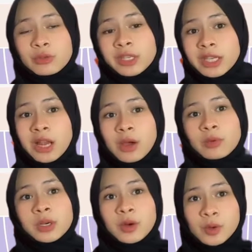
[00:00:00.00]
to heat
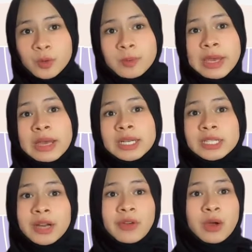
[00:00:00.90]
our home,
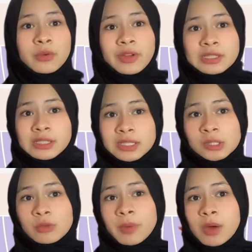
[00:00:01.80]
drive our
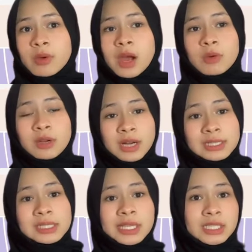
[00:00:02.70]
factories, to power our
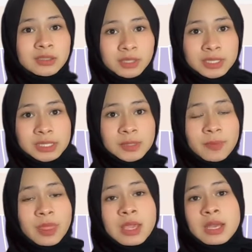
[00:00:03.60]
cars and trains.
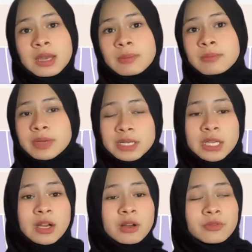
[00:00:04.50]

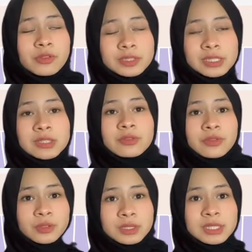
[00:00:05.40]
Burning fossil
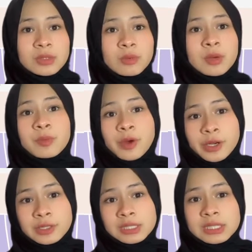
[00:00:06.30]
fuels will
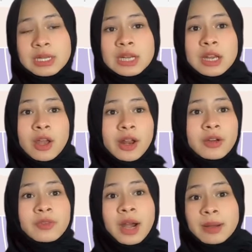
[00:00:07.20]
produce a lot
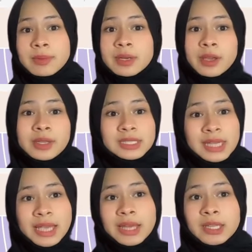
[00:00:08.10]
of carbon
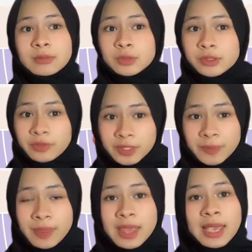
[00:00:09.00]
dioxide in the
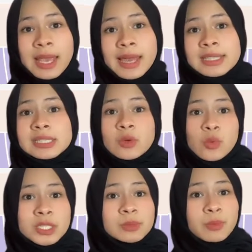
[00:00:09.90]
atmosphere as a
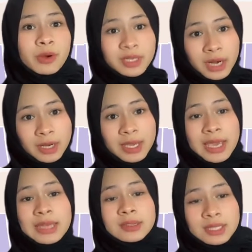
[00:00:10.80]
waste product,
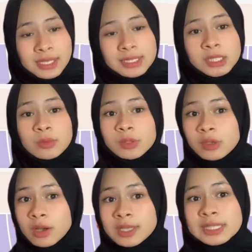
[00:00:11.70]
and this will
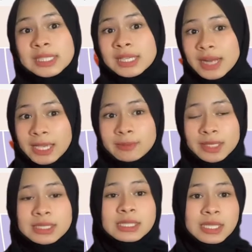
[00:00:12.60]
cause the
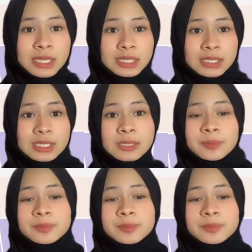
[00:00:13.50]
climate change.